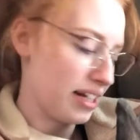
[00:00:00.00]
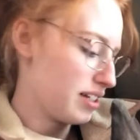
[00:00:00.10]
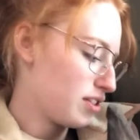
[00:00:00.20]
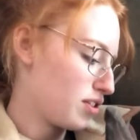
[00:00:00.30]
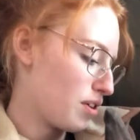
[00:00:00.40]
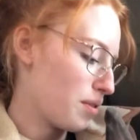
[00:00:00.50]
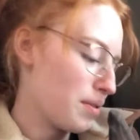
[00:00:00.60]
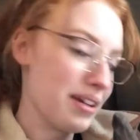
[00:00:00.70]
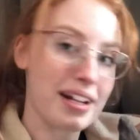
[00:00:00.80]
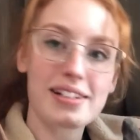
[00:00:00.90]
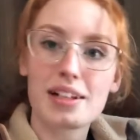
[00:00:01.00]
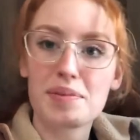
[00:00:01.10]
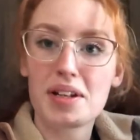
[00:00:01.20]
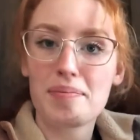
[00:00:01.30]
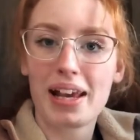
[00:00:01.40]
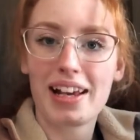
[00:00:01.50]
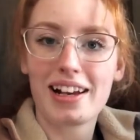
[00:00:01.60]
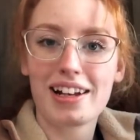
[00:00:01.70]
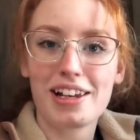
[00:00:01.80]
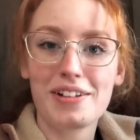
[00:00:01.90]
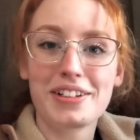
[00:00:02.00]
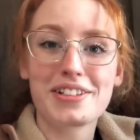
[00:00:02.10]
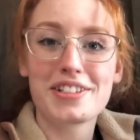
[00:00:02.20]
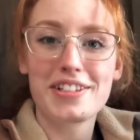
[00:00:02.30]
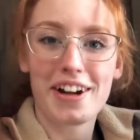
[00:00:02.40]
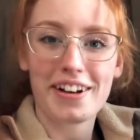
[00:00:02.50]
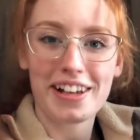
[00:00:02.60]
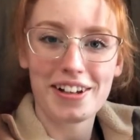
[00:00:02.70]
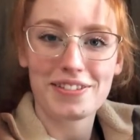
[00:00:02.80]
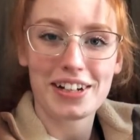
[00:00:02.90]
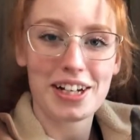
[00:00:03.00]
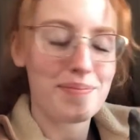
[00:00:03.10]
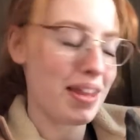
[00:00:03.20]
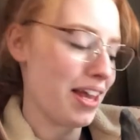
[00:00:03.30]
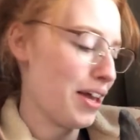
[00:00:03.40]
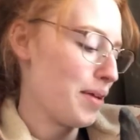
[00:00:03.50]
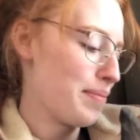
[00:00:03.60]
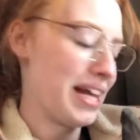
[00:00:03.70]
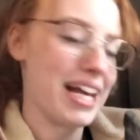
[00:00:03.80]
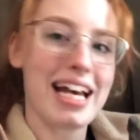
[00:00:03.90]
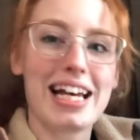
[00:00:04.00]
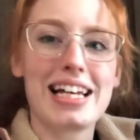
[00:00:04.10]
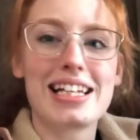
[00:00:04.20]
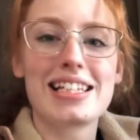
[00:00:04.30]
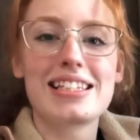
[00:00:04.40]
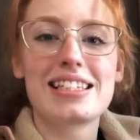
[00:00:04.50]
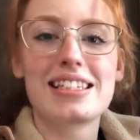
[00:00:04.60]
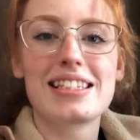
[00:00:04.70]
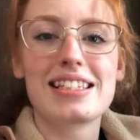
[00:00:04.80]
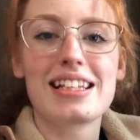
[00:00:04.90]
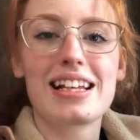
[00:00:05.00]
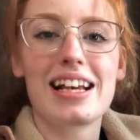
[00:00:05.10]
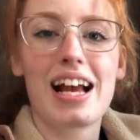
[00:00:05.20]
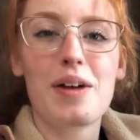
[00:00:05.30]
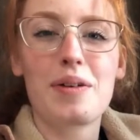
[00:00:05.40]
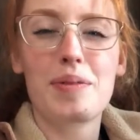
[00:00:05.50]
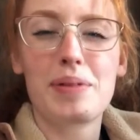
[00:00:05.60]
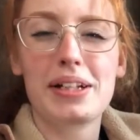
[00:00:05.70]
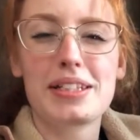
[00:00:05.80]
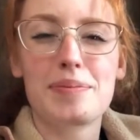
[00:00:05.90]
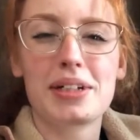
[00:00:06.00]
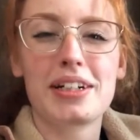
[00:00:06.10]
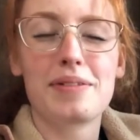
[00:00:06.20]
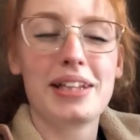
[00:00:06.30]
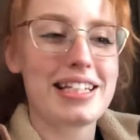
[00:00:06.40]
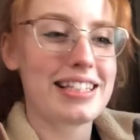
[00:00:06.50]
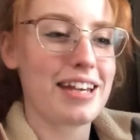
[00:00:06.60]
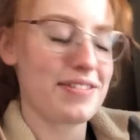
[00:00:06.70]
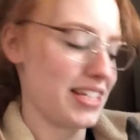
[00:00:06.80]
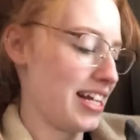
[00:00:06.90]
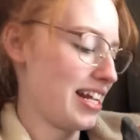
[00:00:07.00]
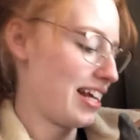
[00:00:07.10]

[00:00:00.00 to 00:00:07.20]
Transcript: Hey guys, it's Jacquelyn. So I thought I did a intro for this video, but apparently I didn't, so I'm just doing a voiceover over this other part of me talking.